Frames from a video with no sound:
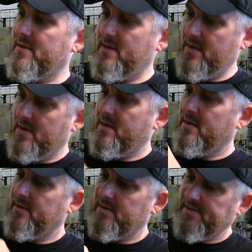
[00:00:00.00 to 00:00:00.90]
the,
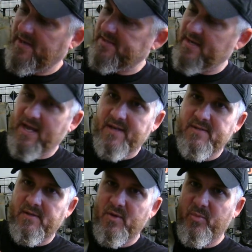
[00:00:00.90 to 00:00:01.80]
this has an
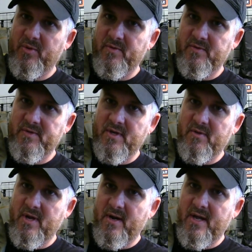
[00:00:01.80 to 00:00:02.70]
ax loop, you
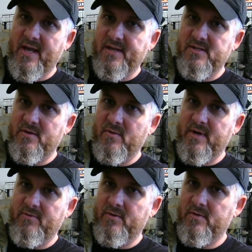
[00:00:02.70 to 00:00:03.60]
know, carry a hatchet or
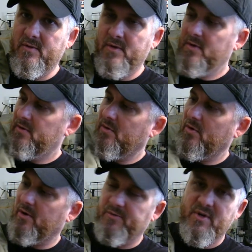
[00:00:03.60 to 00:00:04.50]
whatever,
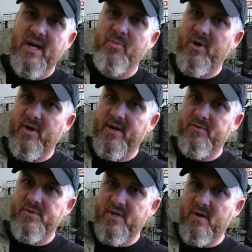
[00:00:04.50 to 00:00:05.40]
or a tripod. I've
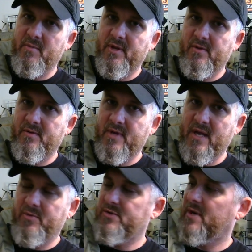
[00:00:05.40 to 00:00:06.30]
used to carry my little
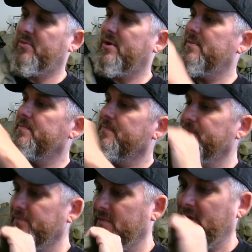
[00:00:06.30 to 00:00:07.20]
camera tripod.
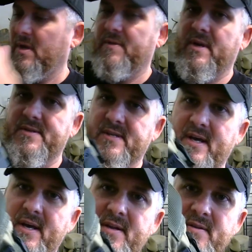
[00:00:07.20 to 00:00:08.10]
And then
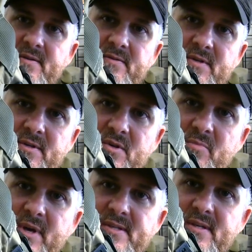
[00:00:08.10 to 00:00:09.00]
inside, just your
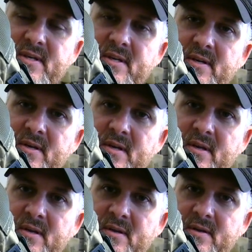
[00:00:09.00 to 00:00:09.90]
basic
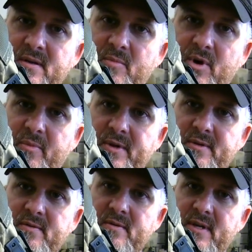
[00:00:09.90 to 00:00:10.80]

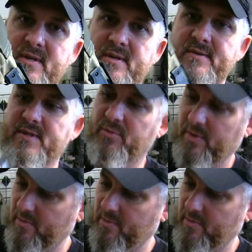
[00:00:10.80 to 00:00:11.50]
compartment and a zipper